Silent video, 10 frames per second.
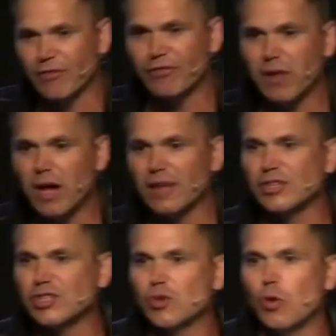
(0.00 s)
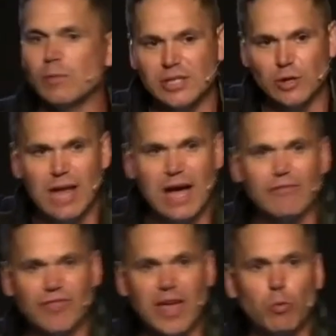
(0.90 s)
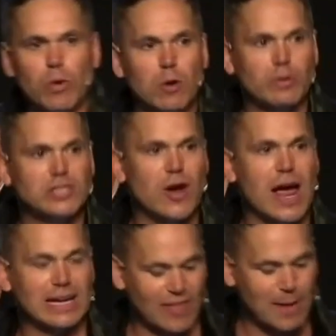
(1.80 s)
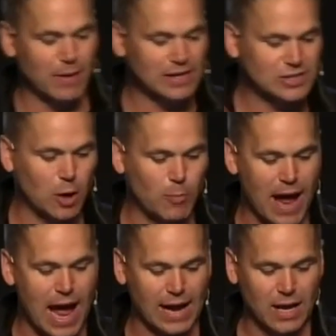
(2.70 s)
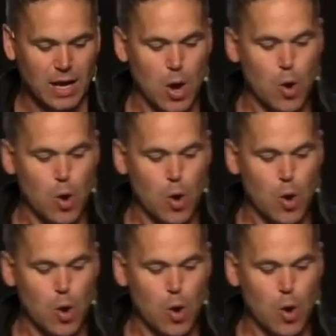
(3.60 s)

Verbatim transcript: The flood, the storms in your life, they will retract. They must go back.